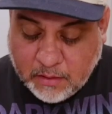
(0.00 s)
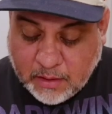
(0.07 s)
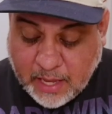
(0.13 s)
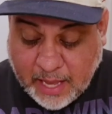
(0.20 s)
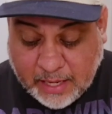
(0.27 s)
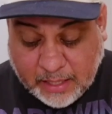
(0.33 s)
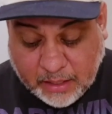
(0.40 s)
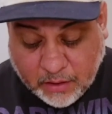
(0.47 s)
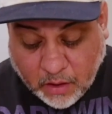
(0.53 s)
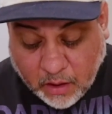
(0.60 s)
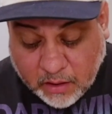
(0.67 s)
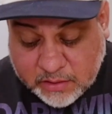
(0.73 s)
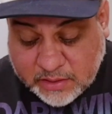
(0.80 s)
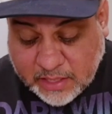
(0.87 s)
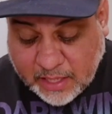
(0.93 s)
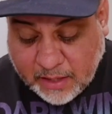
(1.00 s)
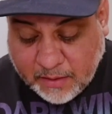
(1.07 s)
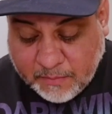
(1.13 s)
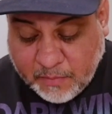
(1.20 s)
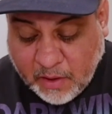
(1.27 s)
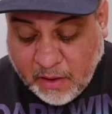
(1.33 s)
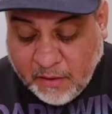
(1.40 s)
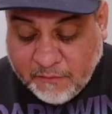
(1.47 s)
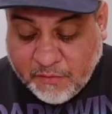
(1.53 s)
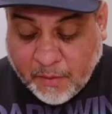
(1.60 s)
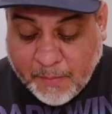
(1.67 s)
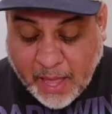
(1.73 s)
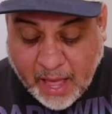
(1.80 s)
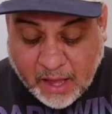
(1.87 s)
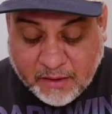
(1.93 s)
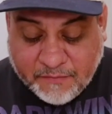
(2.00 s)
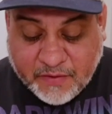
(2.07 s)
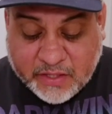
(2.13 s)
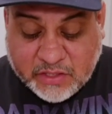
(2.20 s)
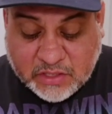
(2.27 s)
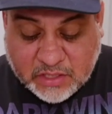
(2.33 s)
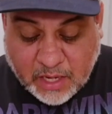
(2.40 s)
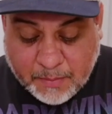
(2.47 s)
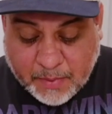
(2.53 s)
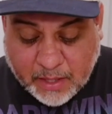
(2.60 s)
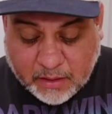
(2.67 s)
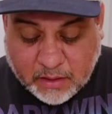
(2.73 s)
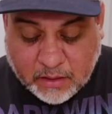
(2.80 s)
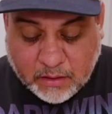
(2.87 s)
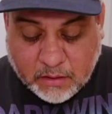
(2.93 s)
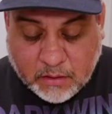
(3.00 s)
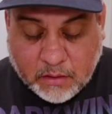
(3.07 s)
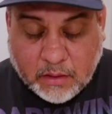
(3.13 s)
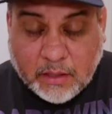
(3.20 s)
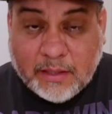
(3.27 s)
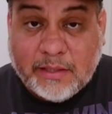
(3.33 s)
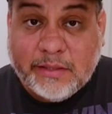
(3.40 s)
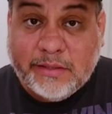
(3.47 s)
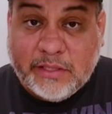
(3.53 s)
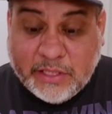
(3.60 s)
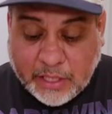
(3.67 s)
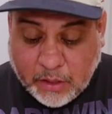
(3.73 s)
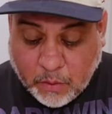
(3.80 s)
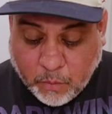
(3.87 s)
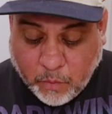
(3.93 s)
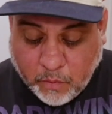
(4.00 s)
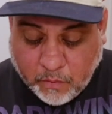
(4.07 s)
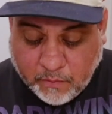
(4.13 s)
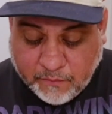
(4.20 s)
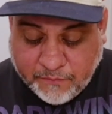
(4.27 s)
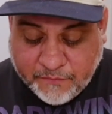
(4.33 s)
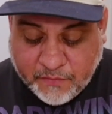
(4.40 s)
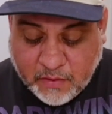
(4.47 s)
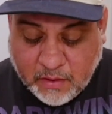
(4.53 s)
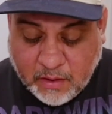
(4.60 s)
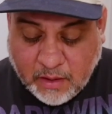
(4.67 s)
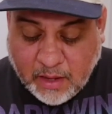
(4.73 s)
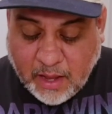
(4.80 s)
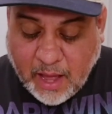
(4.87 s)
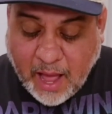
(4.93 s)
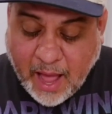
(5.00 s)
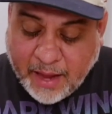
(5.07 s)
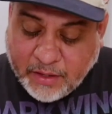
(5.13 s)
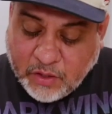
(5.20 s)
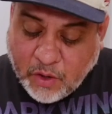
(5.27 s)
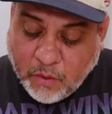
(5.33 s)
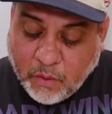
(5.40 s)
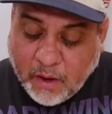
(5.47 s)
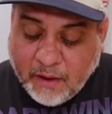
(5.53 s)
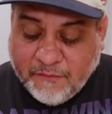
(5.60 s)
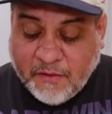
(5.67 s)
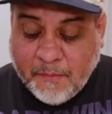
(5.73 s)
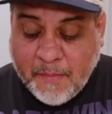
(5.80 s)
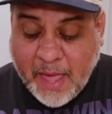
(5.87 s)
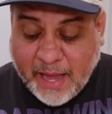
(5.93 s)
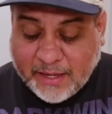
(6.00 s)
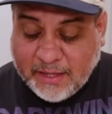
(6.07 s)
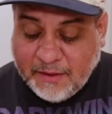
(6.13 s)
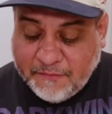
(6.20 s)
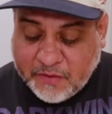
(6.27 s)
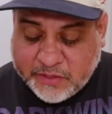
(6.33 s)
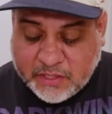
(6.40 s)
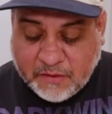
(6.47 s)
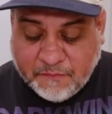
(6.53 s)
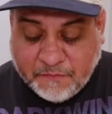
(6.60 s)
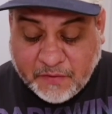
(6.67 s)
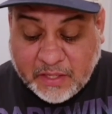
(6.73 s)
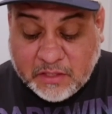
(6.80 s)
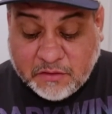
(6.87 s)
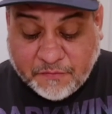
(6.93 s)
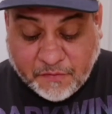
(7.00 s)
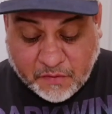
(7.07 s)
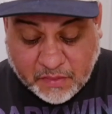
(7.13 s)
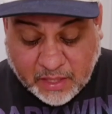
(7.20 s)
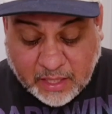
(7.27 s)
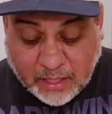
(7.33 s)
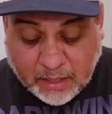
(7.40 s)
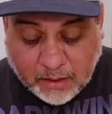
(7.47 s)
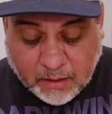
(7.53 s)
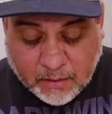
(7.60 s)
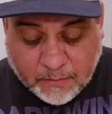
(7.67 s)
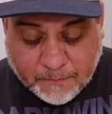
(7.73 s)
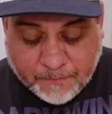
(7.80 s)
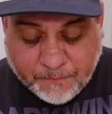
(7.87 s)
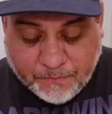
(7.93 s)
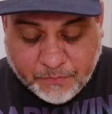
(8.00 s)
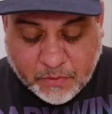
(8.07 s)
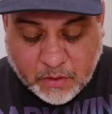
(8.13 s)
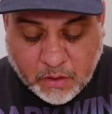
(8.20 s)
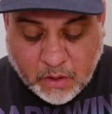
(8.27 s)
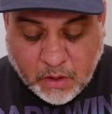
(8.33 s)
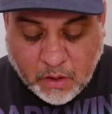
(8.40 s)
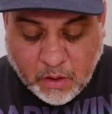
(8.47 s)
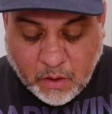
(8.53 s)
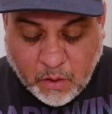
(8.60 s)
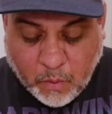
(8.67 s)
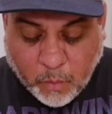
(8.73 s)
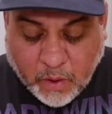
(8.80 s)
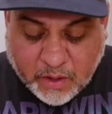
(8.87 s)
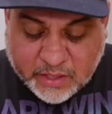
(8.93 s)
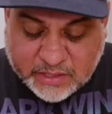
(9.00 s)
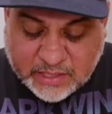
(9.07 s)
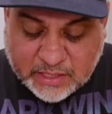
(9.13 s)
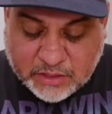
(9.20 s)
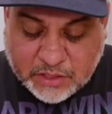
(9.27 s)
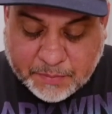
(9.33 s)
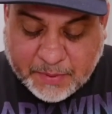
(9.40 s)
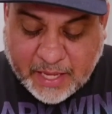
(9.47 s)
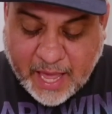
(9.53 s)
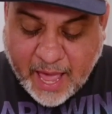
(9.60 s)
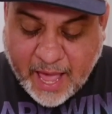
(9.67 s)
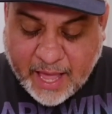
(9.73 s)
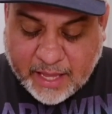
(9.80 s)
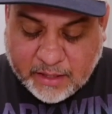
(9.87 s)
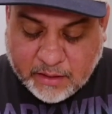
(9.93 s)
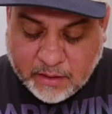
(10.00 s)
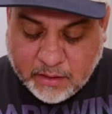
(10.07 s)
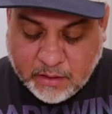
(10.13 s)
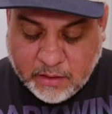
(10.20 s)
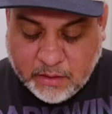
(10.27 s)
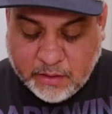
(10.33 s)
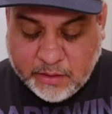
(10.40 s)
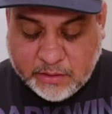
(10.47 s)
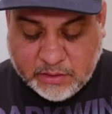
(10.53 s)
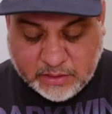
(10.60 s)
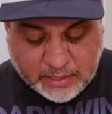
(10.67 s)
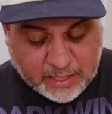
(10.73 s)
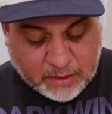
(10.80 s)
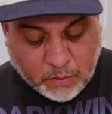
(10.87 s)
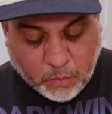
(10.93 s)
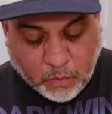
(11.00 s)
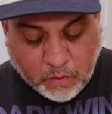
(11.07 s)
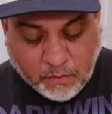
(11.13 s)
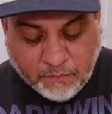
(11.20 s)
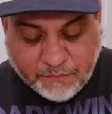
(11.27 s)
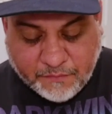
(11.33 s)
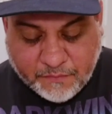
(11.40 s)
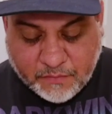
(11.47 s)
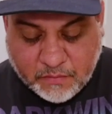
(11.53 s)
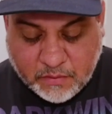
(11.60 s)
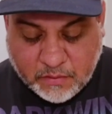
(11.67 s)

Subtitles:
And he called to him from out of his stomach, "Dear wolf, I know of a magnificent feast for thee." "Where is it to be had?" said the wolf.